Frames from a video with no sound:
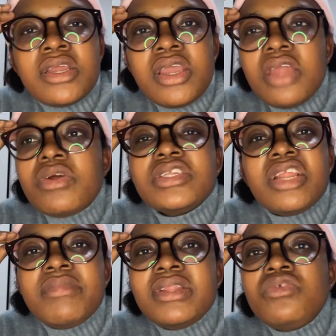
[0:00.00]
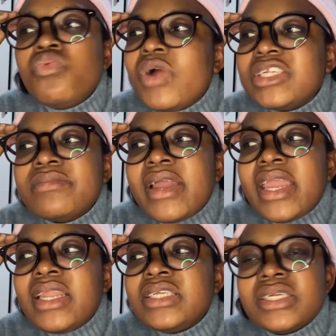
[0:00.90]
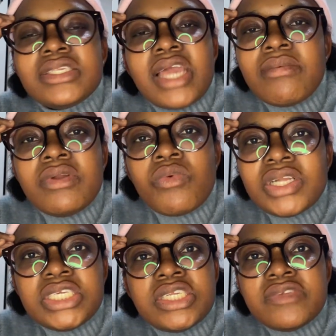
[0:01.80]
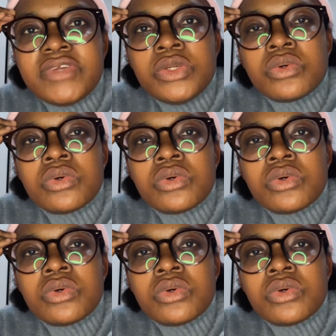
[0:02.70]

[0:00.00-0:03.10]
And you're telling me to waste my energy and time and watch his video.